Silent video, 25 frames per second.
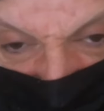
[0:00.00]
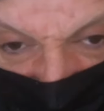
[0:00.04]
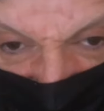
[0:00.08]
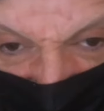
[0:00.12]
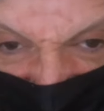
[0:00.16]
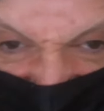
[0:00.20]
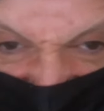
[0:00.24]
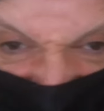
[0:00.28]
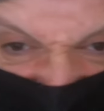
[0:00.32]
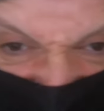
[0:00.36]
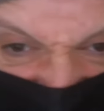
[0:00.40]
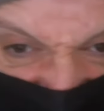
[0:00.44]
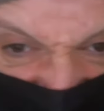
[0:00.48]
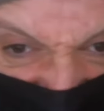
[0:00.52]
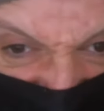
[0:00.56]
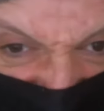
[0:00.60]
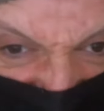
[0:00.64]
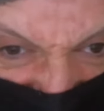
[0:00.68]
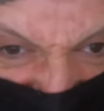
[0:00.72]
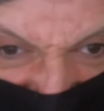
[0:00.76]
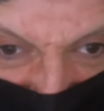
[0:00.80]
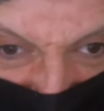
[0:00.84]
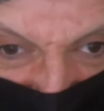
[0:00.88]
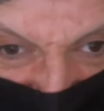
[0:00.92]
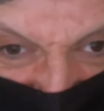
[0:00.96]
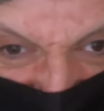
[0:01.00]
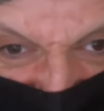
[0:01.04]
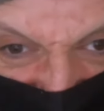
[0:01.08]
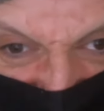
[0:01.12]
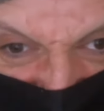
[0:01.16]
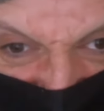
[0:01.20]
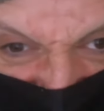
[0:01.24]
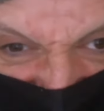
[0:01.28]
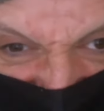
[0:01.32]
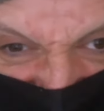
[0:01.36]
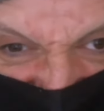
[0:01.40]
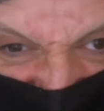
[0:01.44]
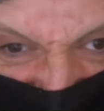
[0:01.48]
it's not really a
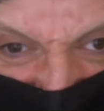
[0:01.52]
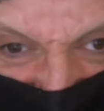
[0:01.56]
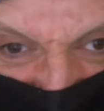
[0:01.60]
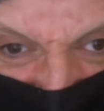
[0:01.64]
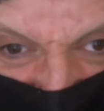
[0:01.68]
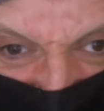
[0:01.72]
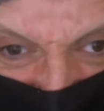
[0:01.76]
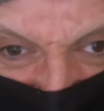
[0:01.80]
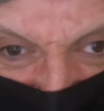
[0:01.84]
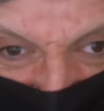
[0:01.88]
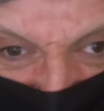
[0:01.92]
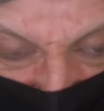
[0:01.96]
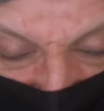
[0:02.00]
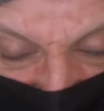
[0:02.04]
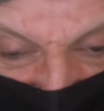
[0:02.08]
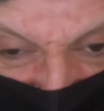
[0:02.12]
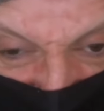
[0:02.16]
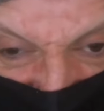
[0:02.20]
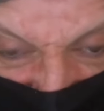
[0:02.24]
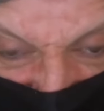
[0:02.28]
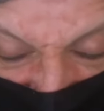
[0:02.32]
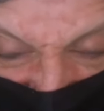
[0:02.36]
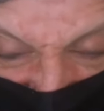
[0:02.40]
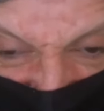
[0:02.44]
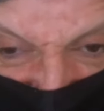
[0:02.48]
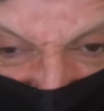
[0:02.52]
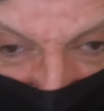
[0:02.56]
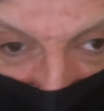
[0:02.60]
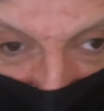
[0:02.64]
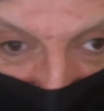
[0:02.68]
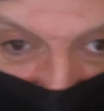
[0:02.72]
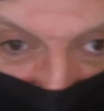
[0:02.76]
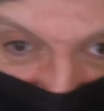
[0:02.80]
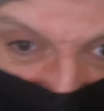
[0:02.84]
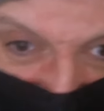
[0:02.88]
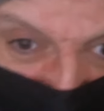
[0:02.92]
priority, really. You can sort of brake